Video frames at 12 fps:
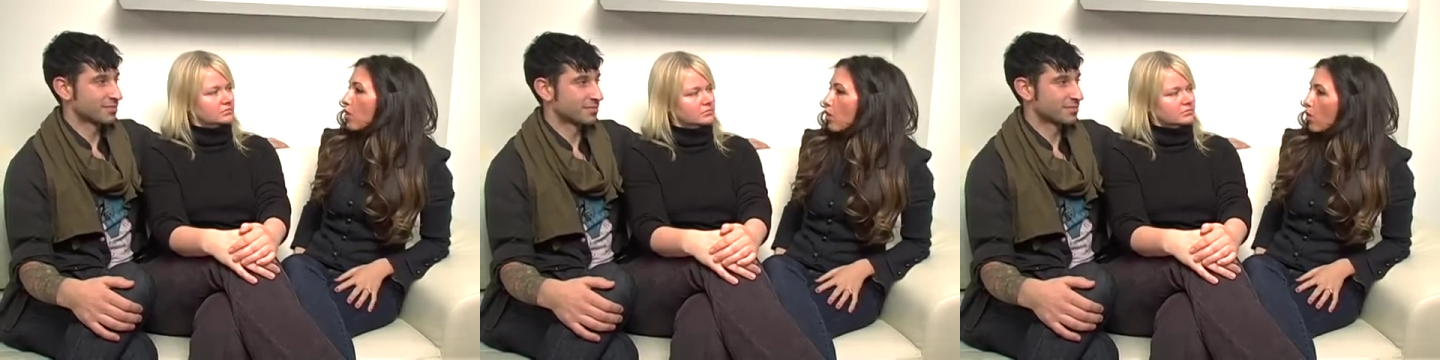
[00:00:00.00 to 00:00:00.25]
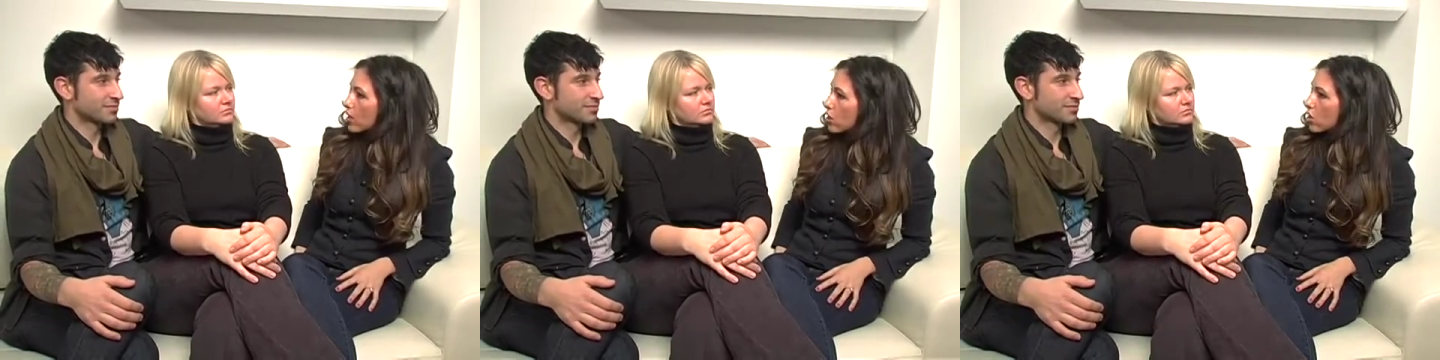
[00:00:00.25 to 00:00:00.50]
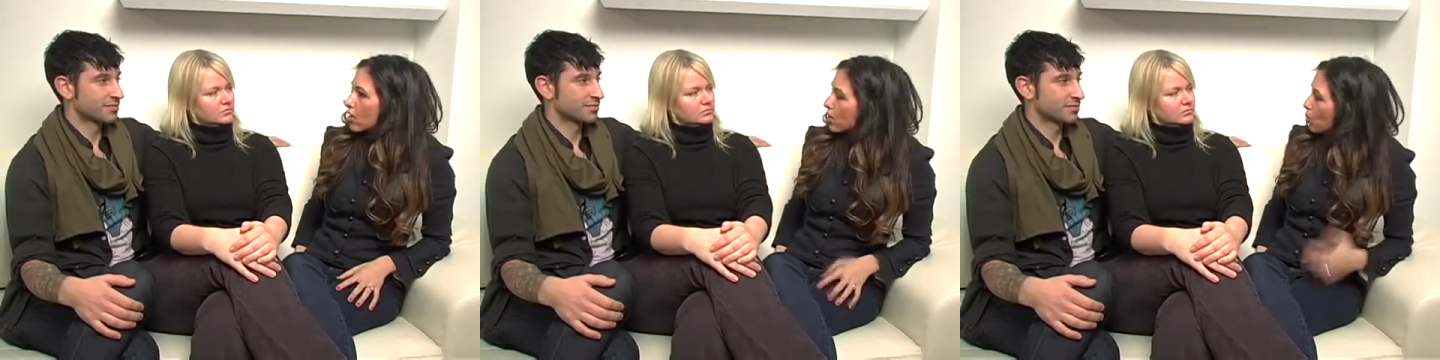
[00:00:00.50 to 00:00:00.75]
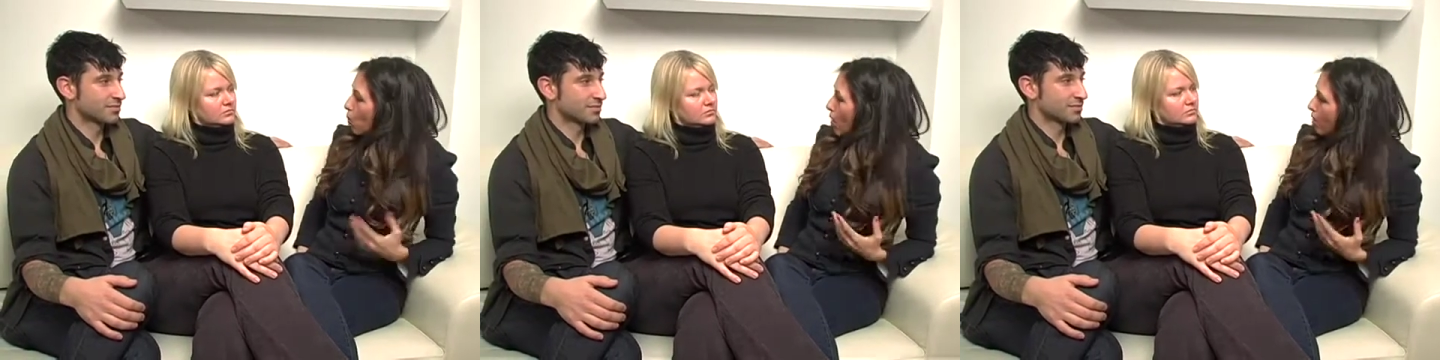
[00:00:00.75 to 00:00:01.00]
Speaker 1: the question
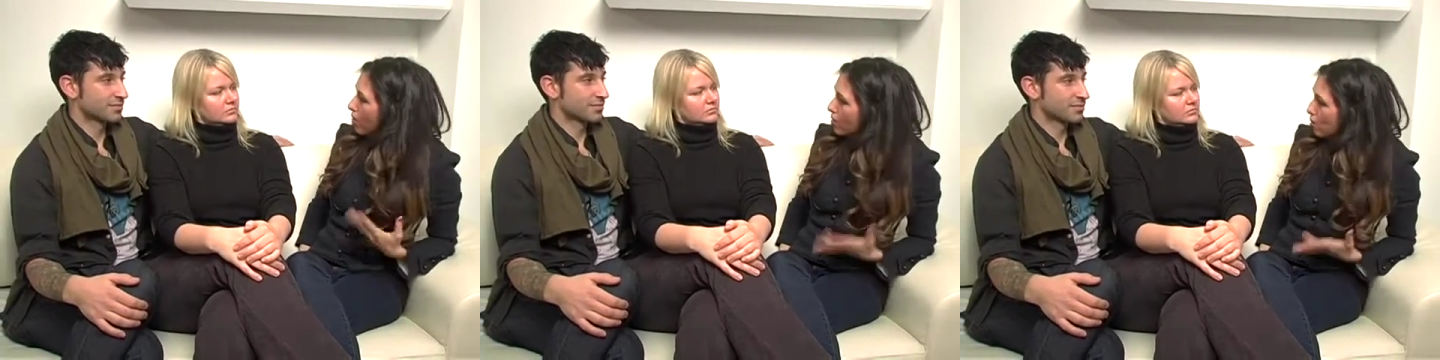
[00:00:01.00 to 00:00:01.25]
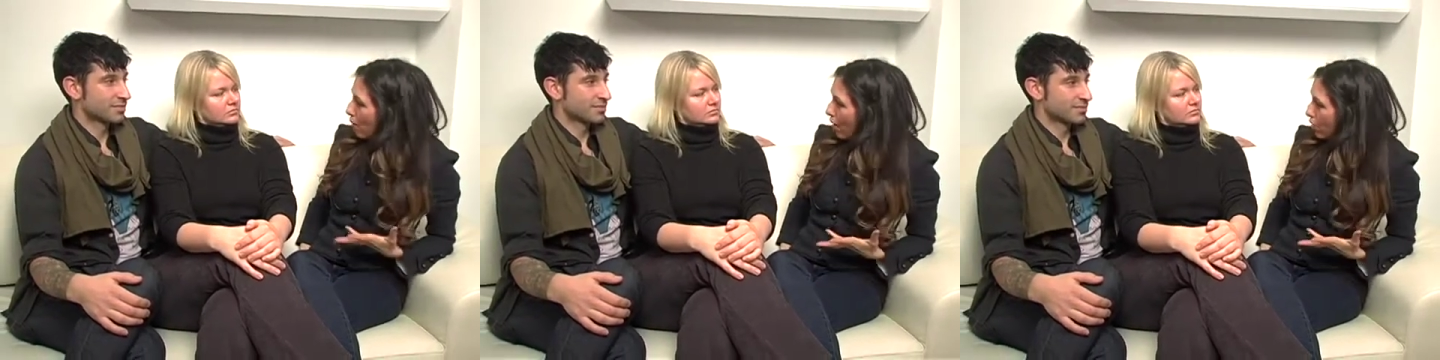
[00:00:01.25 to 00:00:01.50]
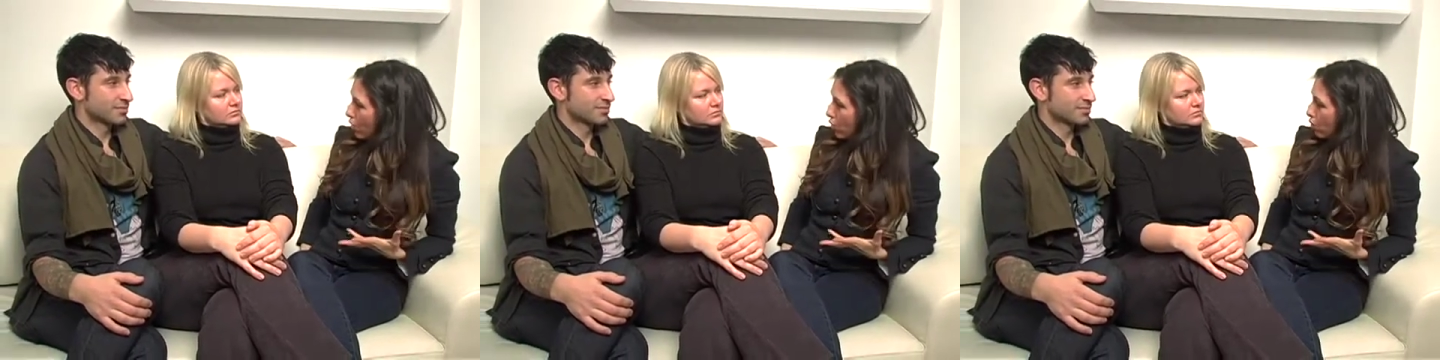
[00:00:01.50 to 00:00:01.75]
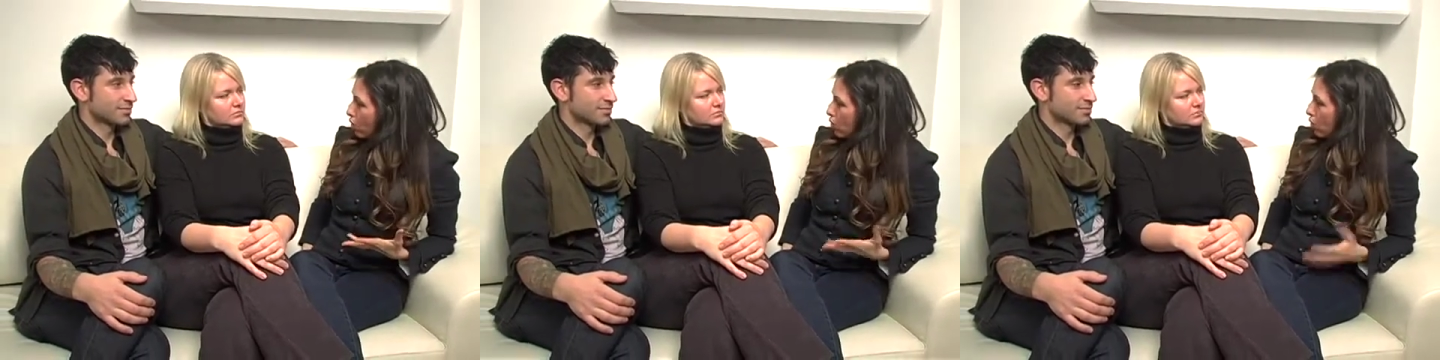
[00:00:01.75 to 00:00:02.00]
is, what inspired
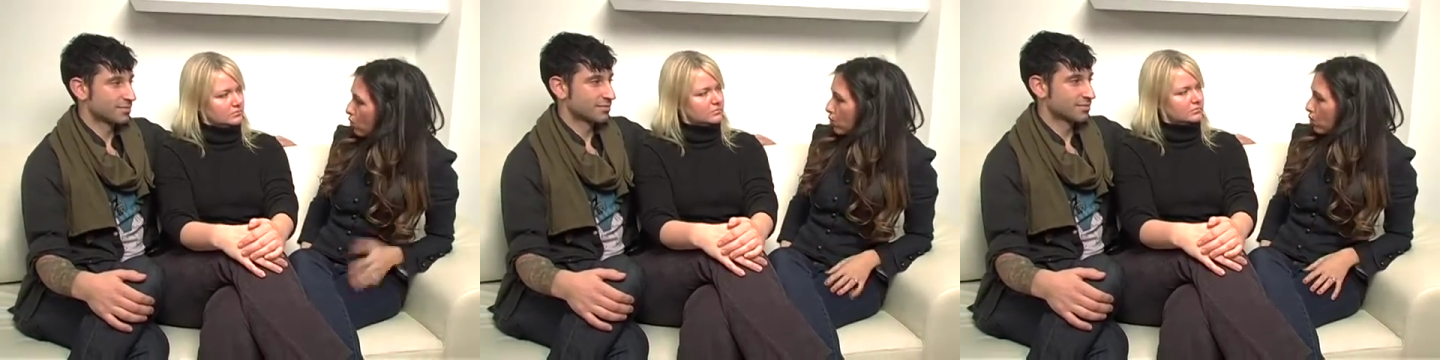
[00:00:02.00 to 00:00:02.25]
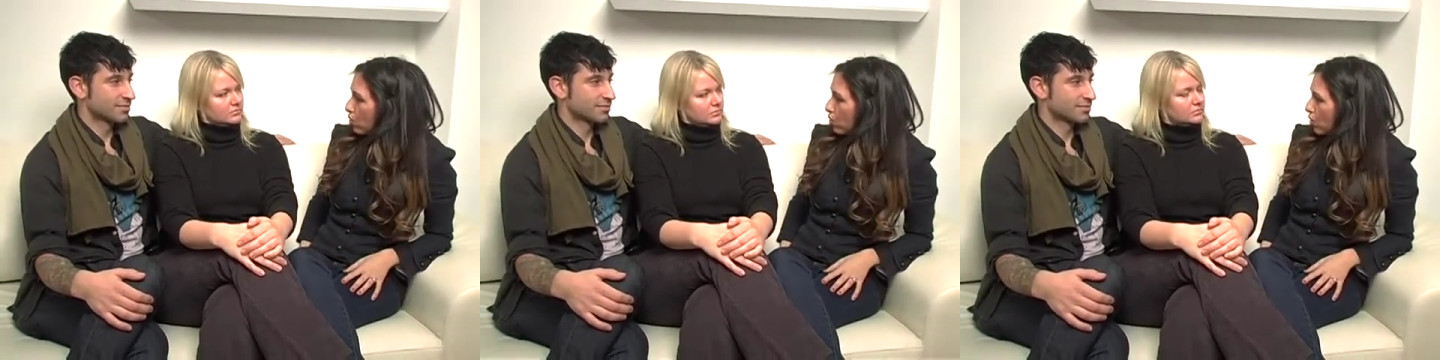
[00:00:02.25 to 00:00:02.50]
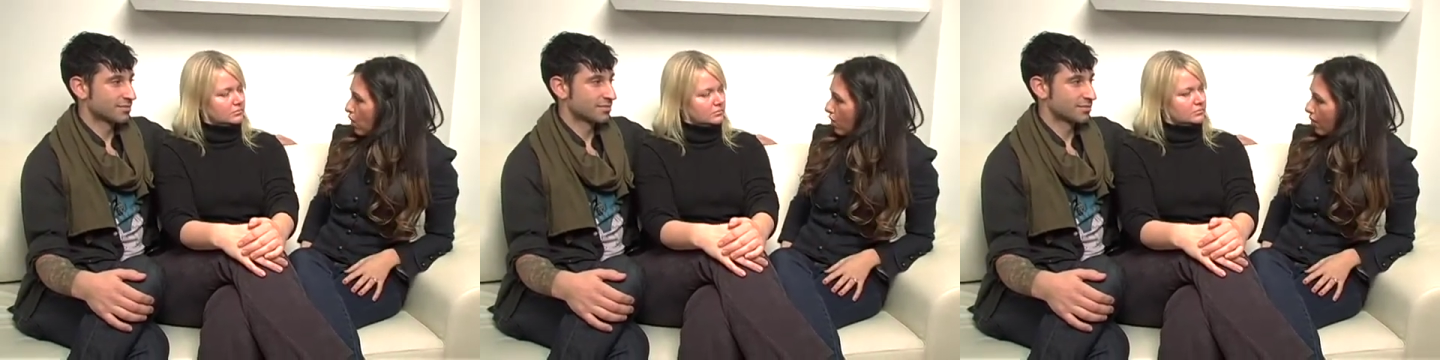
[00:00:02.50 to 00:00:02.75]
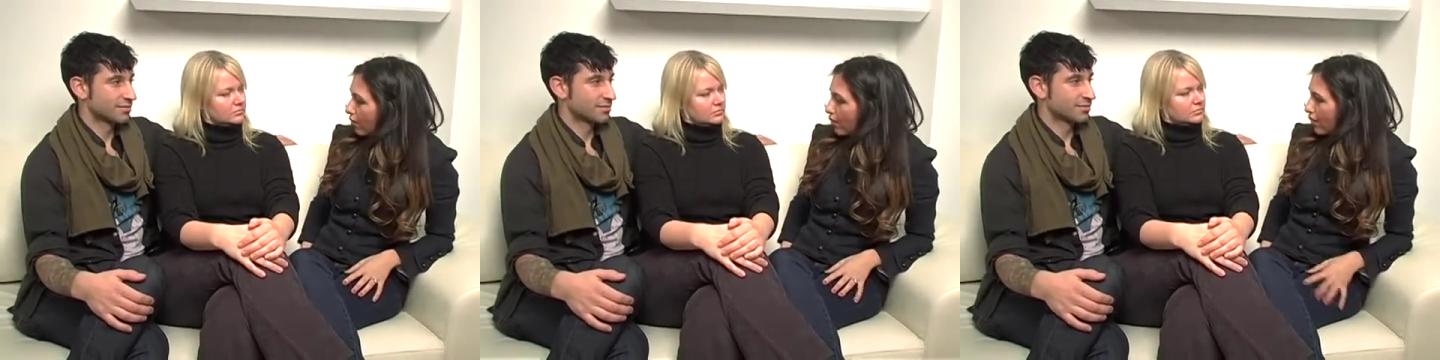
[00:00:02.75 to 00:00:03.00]
you to
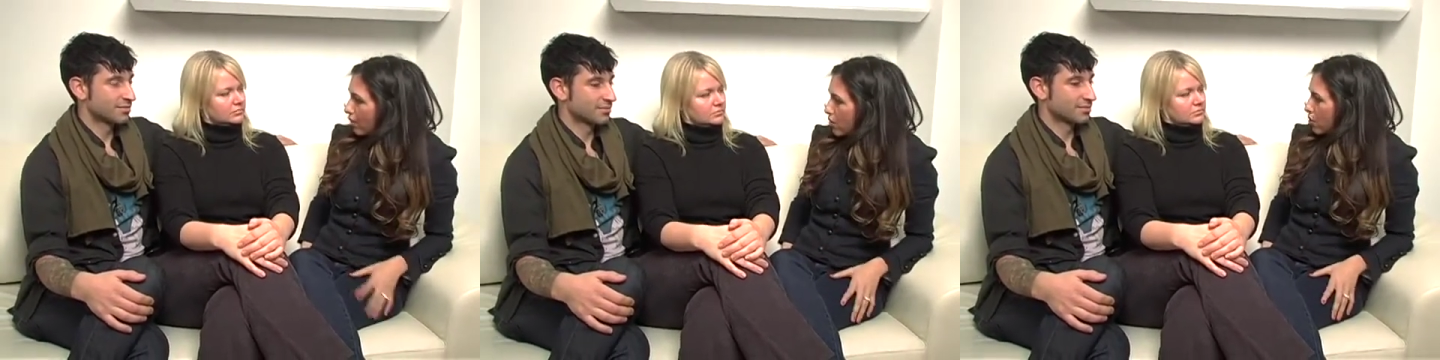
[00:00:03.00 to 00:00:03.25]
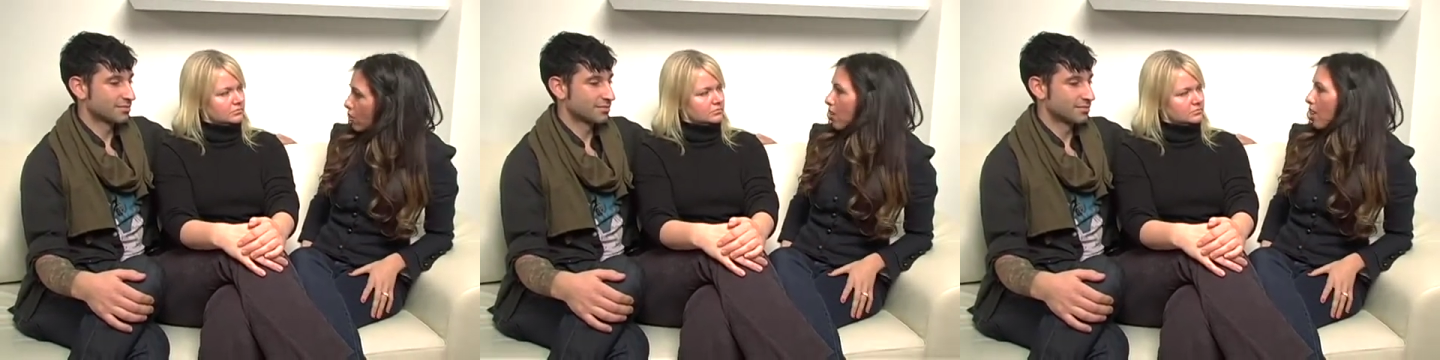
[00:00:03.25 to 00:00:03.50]
start a vegan shoe